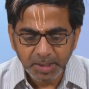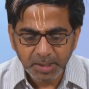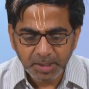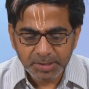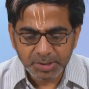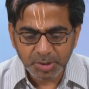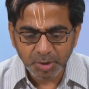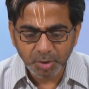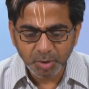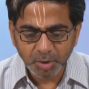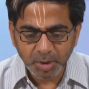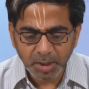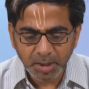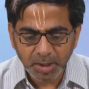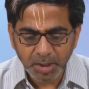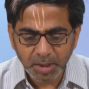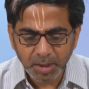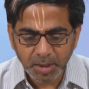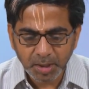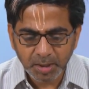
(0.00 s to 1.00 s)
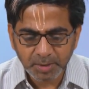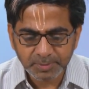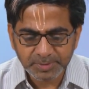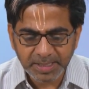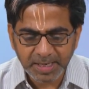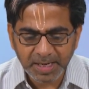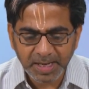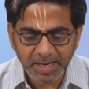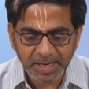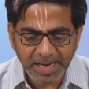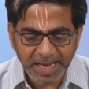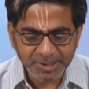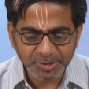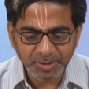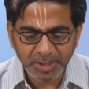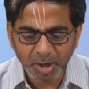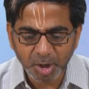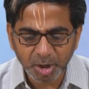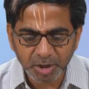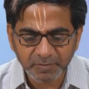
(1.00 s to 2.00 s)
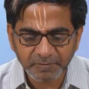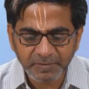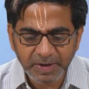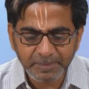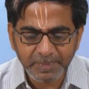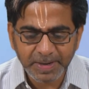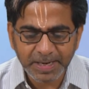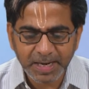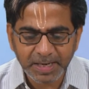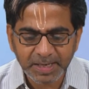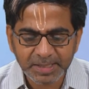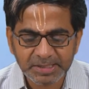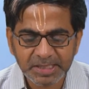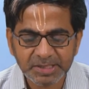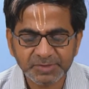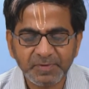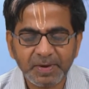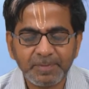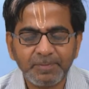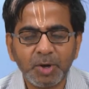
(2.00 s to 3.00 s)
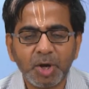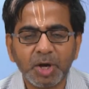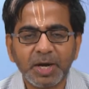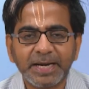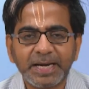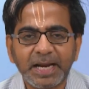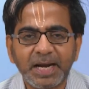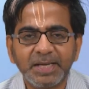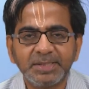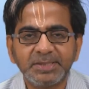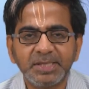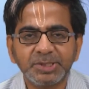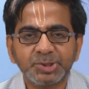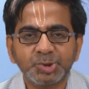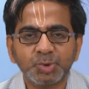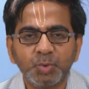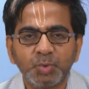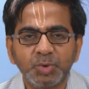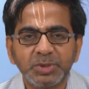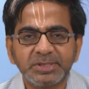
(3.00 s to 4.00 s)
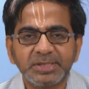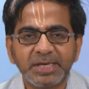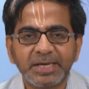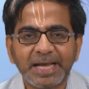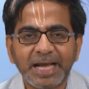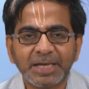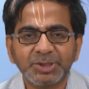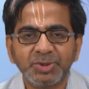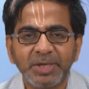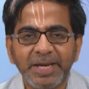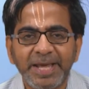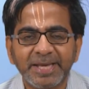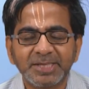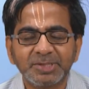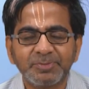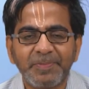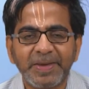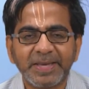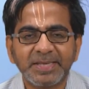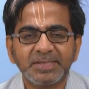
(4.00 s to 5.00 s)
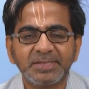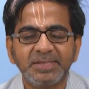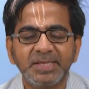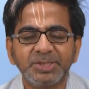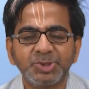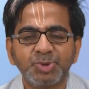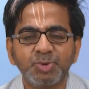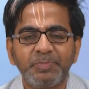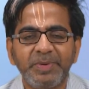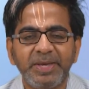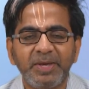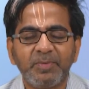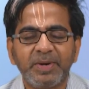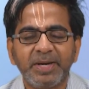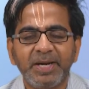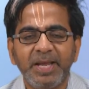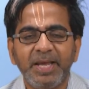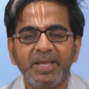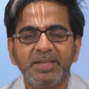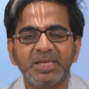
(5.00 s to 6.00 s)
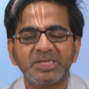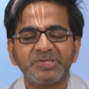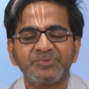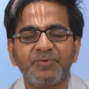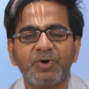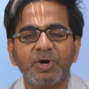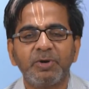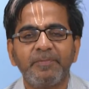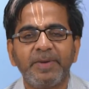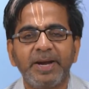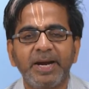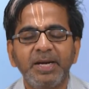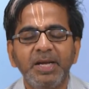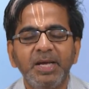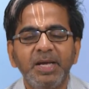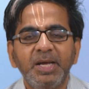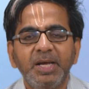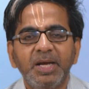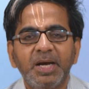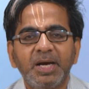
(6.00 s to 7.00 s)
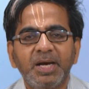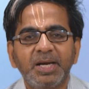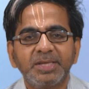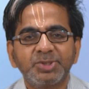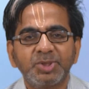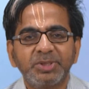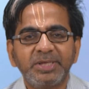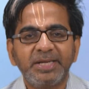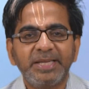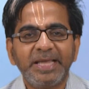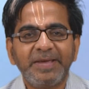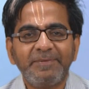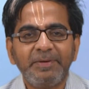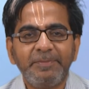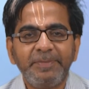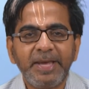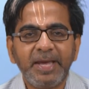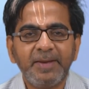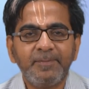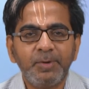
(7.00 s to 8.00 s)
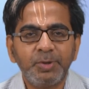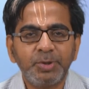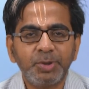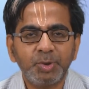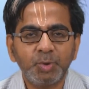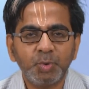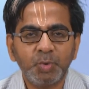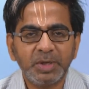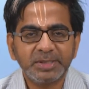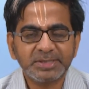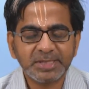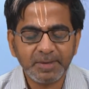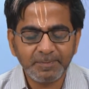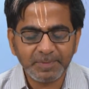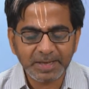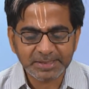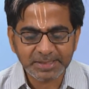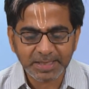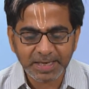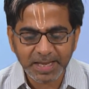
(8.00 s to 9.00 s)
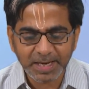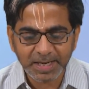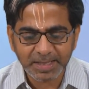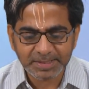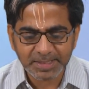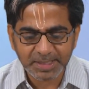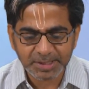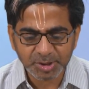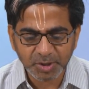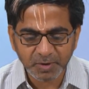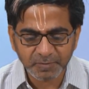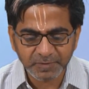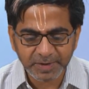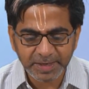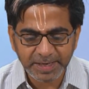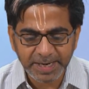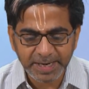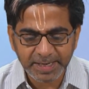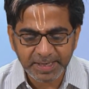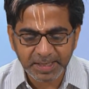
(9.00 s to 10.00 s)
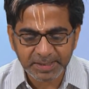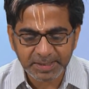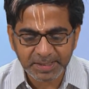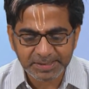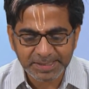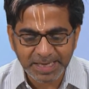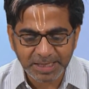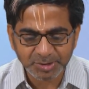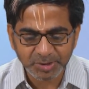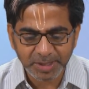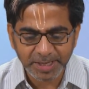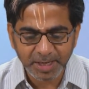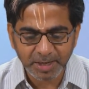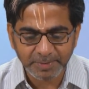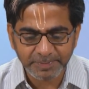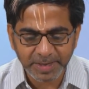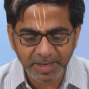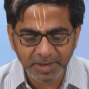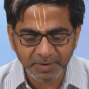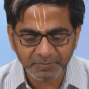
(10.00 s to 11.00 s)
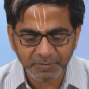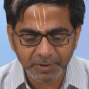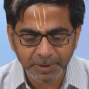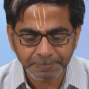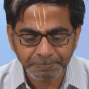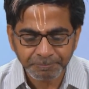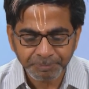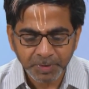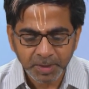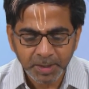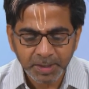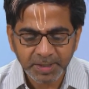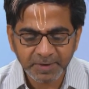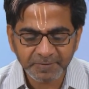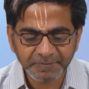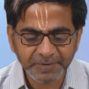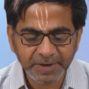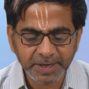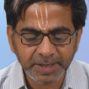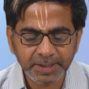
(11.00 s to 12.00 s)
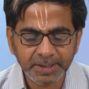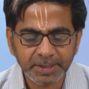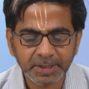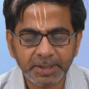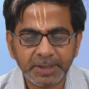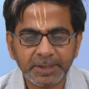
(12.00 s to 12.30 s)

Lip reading: So, there are actually lot of web analysis, weblog analysis tools that actually expects this to be only in this format, so that they will be able to do a seamless analysis of the data that is actually coming in from different